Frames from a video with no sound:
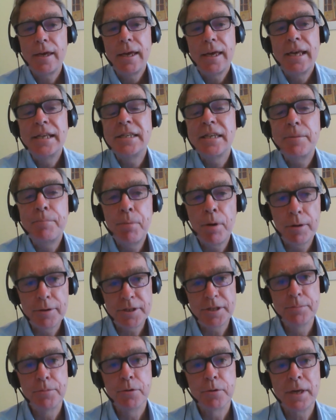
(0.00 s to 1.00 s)
Is it
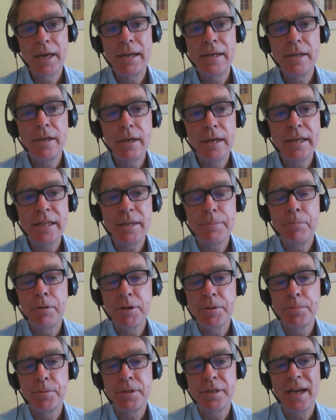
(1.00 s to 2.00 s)
possible? Is it
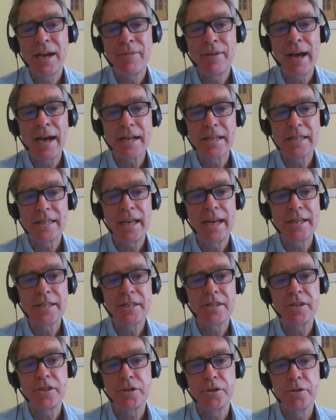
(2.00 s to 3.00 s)
possible to have
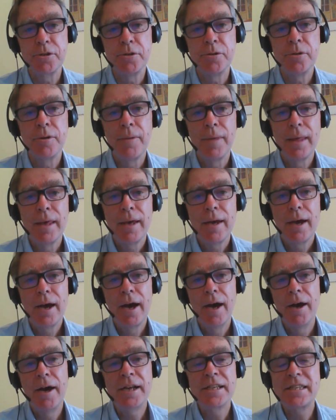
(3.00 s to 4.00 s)
access to
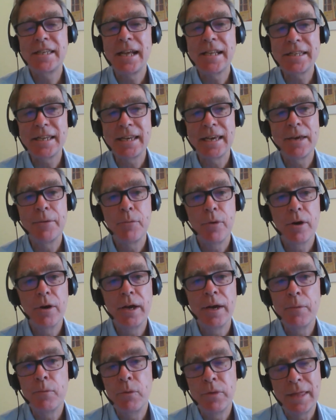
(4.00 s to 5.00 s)
a setting
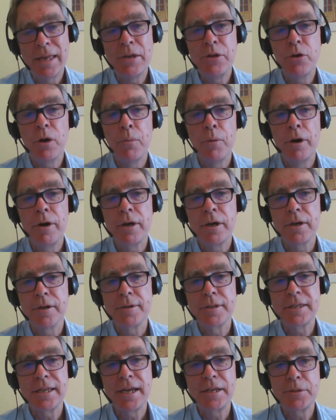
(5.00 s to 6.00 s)
within your work
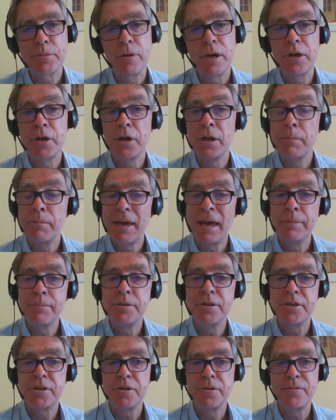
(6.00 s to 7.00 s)
context where you're going to be
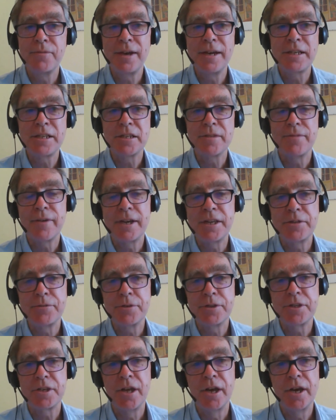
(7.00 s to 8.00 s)
able to do face-to-face
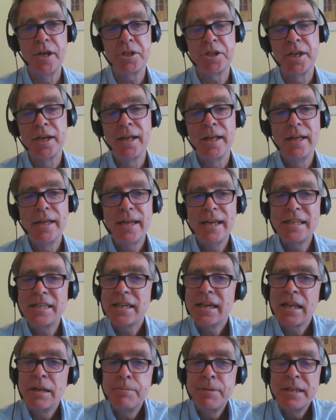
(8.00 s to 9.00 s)
research? Is
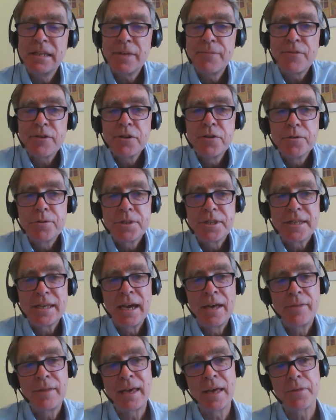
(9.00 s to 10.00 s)
it going to be difficult to
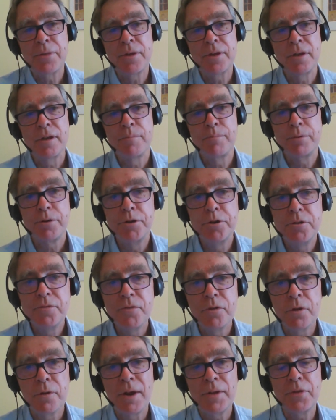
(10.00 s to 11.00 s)
get the ethical
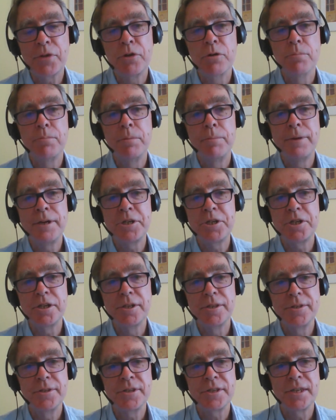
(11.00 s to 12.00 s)
approval or ethical
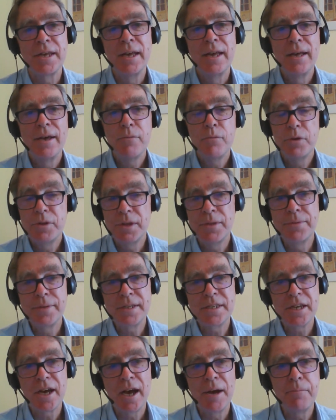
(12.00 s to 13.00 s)
permissions within
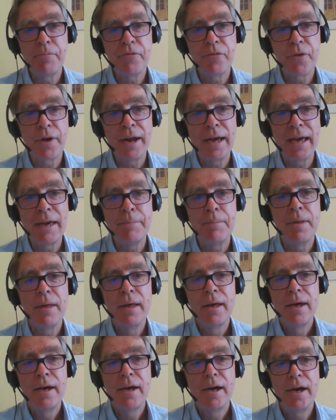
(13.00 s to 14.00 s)
the time frame,
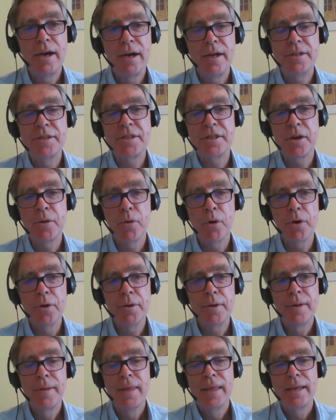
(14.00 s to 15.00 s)
and so
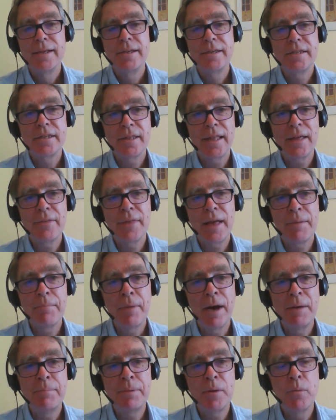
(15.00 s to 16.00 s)
on? So that
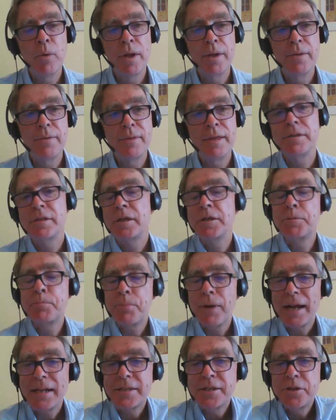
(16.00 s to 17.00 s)
might be one.
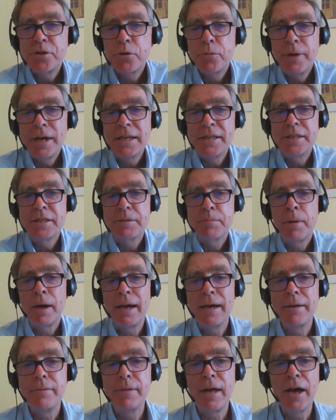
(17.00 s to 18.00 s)
Those practical reasons
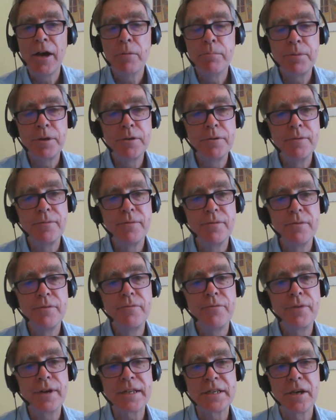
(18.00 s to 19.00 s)
might help you,
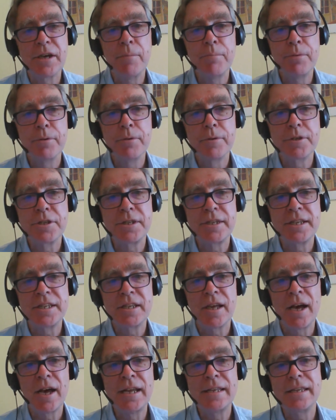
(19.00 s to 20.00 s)
for example, to
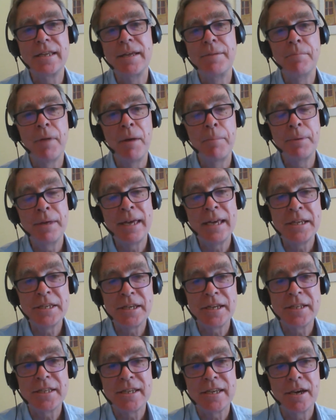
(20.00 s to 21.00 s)
decide it might be
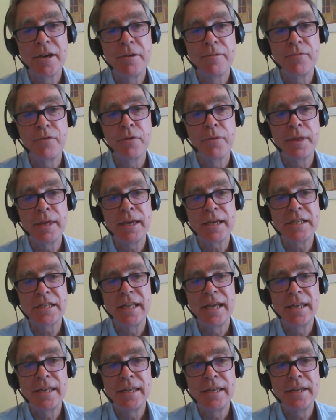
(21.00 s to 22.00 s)
easier to go for the
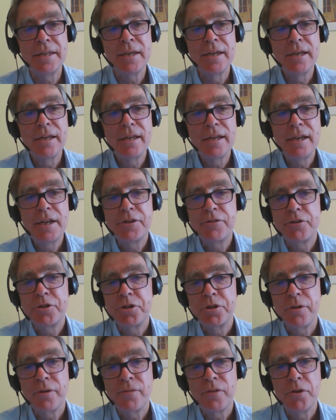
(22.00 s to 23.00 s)
extended
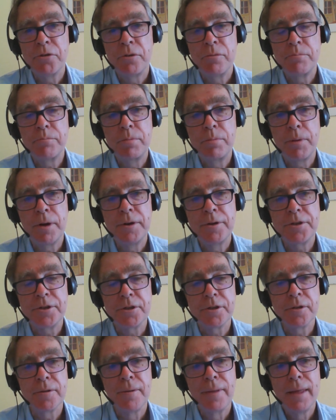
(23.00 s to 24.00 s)
literature review and
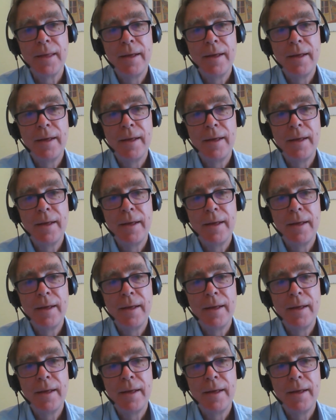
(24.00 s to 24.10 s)
proposal.